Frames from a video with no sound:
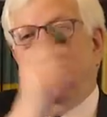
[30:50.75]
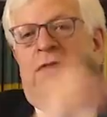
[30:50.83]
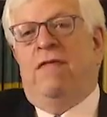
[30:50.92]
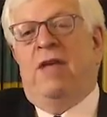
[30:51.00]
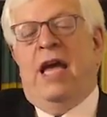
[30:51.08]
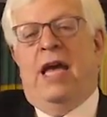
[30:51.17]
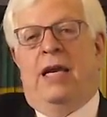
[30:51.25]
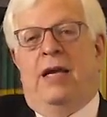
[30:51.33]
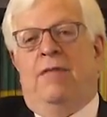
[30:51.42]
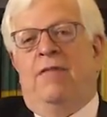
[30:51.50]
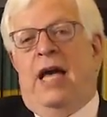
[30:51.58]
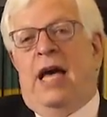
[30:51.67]
big fan
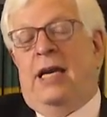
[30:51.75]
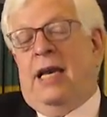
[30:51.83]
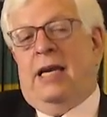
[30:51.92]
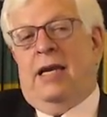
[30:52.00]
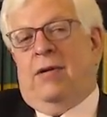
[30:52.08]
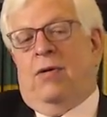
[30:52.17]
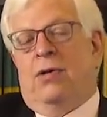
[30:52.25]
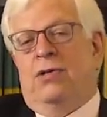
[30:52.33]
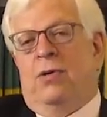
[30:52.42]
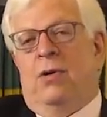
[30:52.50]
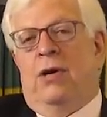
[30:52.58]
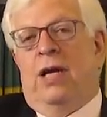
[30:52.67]
of that, and
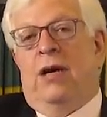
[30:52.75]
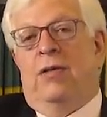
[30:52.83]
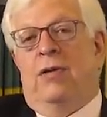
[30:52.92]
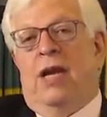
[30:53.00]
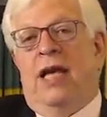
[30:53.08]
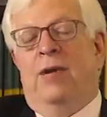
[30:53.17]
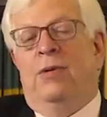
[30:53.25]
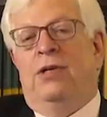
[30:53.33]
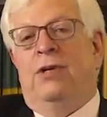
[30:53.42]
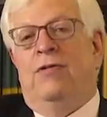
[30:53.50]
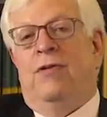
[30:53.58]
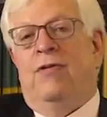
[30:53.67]
also learning other
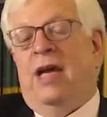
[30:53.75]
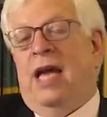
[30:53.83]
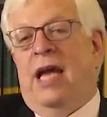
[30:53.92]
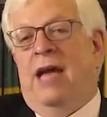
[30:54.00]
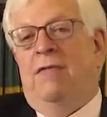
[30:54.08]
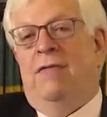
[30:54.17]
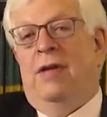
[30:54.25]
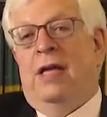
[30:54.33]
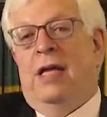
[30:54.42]
languages as I have.